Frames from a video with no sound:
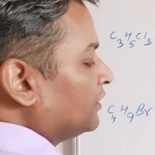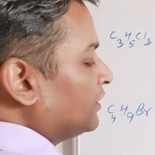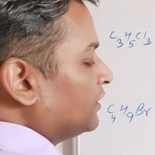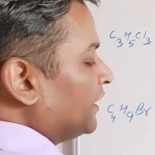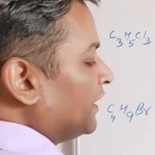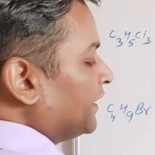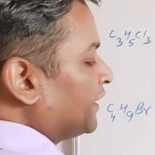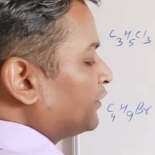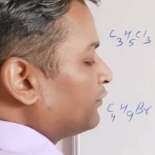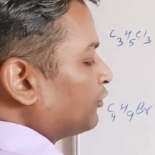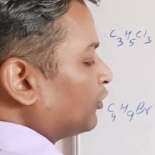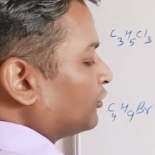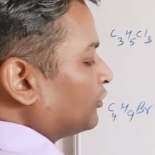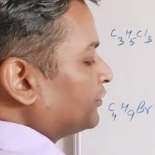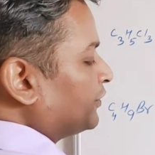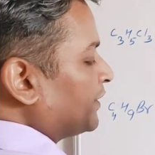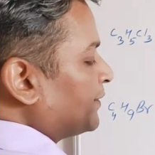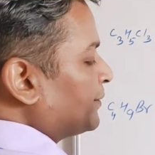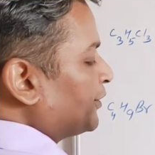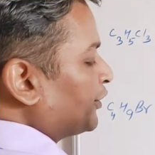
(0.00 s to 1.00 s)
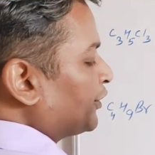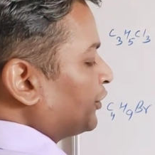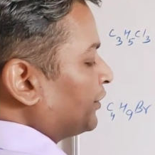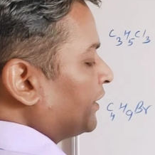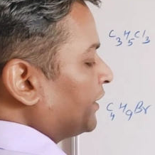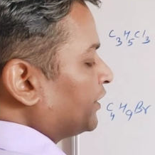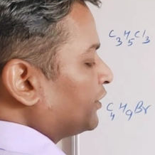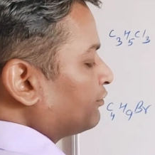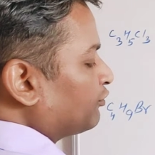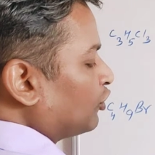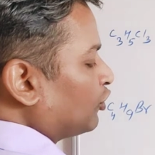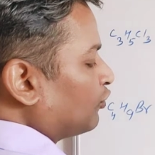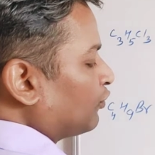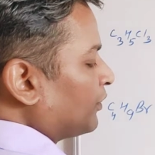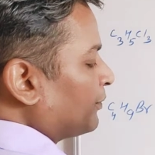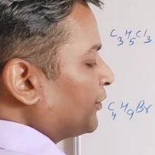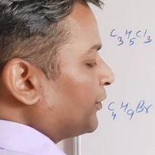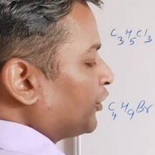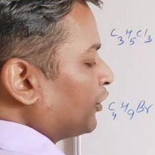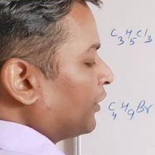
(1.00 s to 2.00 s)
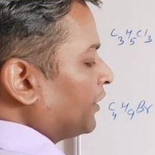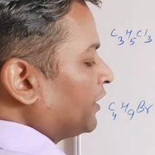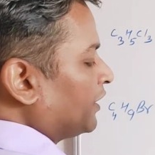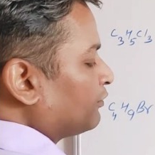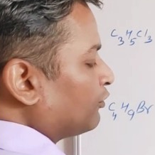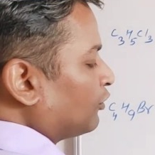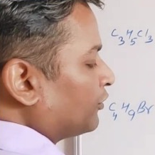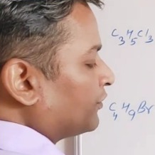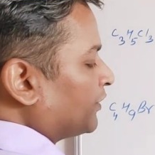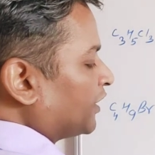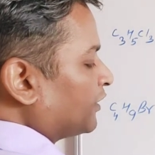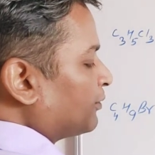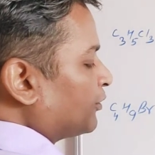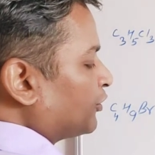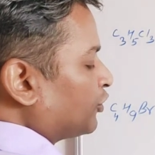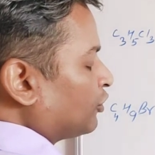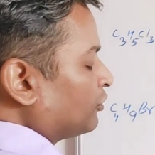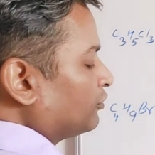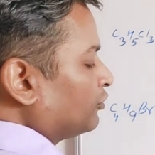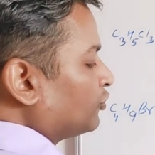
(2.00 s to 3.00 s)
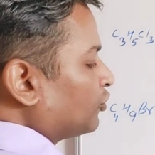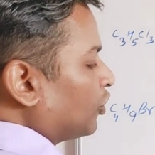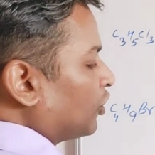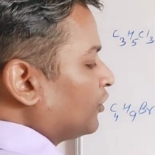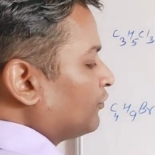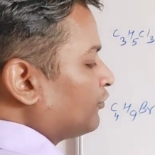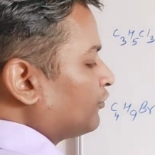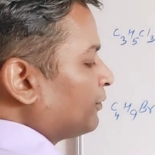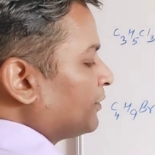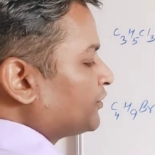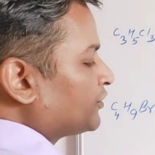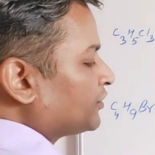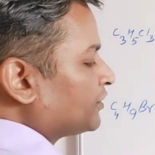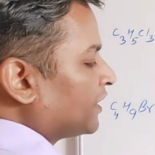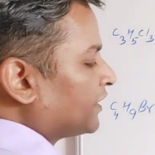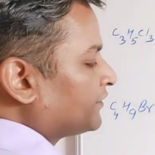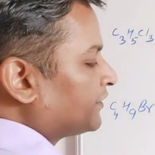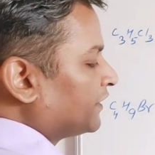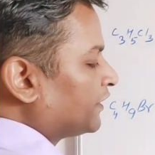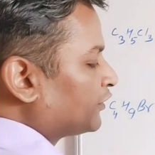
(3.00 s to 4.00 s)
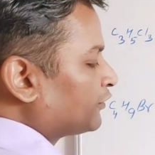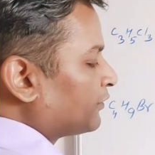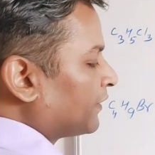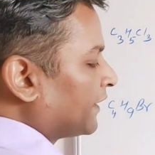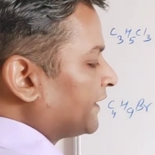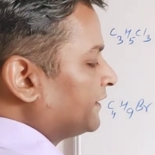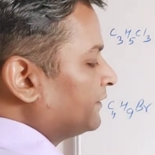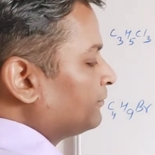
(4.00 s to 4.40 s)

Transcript: It is for 3 proton, it is for 1 proton, it is for 6 proton. So all information are satisfied.